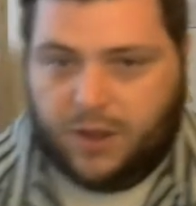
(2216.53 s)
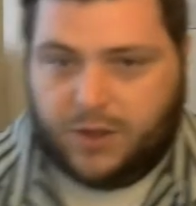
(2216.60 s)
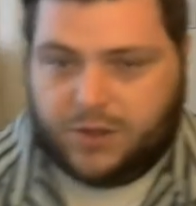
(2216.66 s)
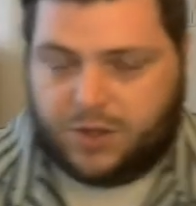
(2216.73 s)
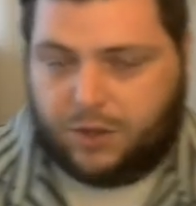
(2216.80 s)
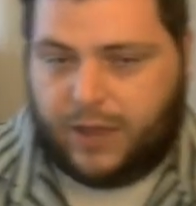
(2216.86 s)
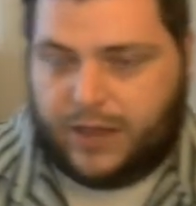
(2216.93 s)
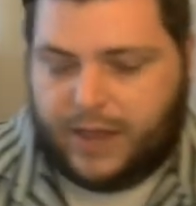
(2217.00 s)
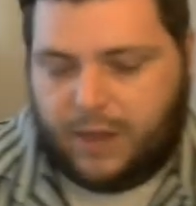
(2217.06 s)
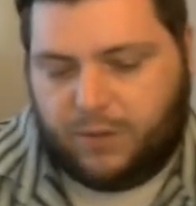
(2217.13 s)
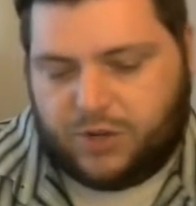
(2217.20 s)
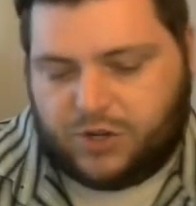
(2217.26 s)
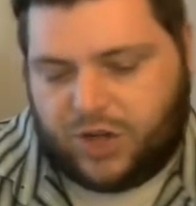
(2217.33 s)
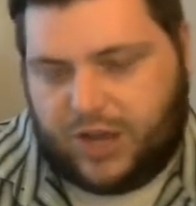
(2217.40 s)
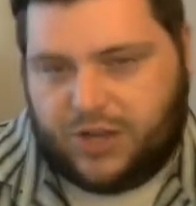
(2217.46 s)
So then they would
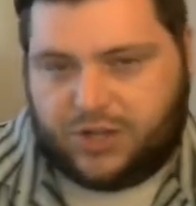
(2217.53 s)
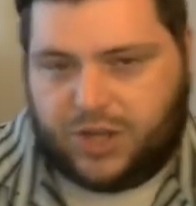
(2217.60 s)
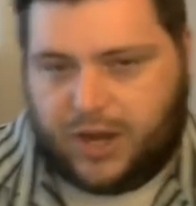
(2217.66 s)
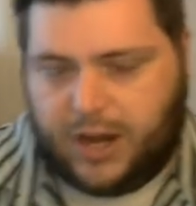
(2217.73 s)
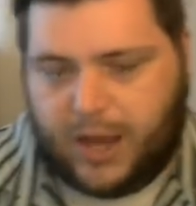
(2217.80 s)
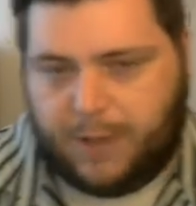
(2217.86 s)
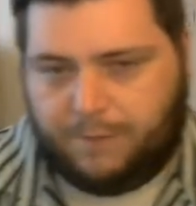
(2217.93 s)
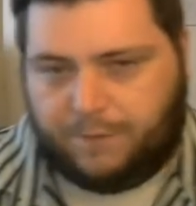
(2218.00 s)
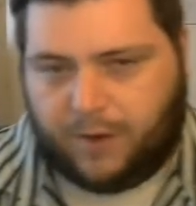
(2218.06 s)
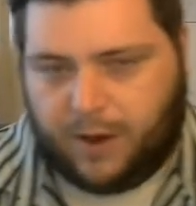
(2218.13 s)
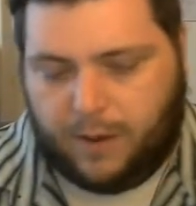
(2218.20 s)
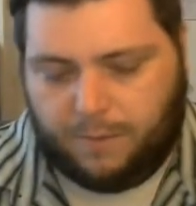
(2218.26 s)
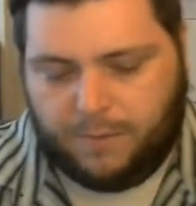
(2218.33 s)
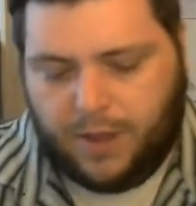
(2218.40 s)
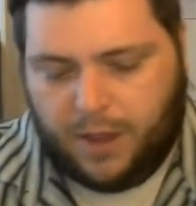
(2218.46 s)
change the name
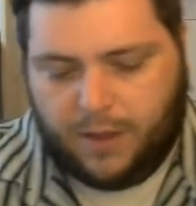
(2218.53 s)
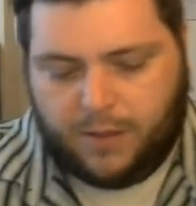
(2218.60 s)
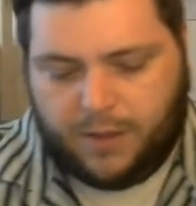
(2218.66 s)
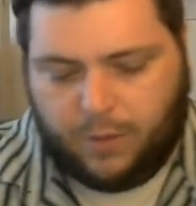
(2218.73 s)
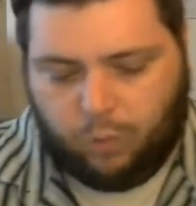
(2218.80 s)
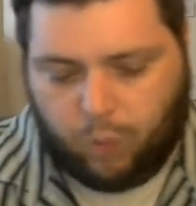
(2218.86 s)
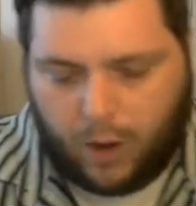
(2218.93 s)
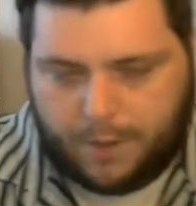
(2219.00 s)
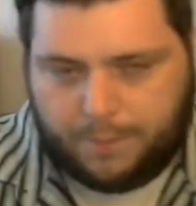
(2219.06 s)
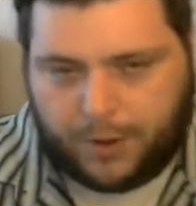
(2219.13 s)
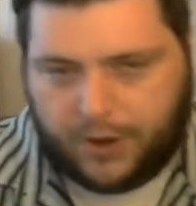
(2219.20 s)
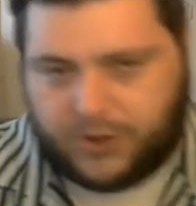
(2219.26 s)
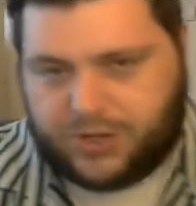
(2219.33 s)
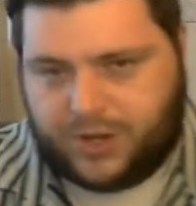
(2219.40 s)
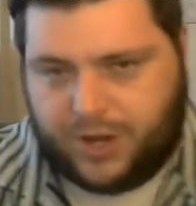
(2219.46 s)
from the one
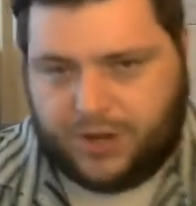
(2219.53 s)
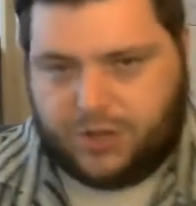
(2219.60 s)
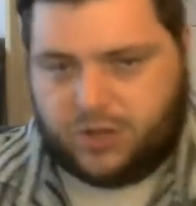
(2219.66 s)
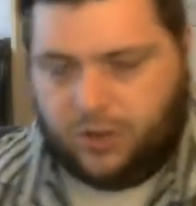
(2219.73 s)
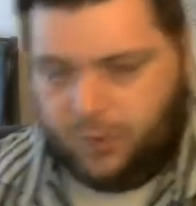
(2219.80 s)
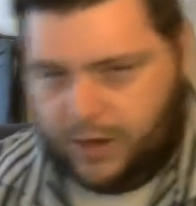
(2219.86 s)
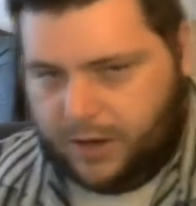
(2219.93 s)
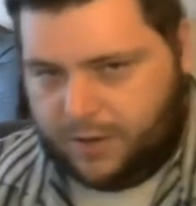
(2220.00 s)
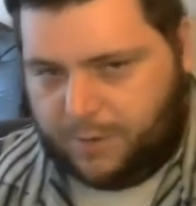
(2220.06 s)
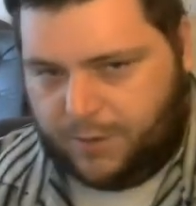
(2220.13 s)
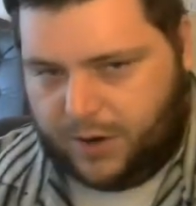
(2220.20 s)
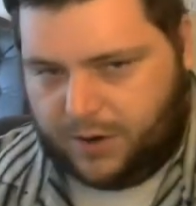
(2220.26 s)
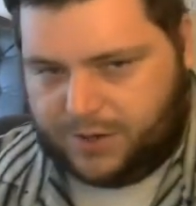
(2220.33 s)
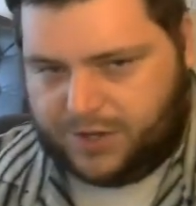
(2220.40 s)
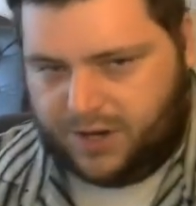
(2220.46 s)
person to another
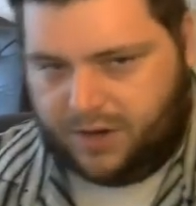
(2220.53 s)
person.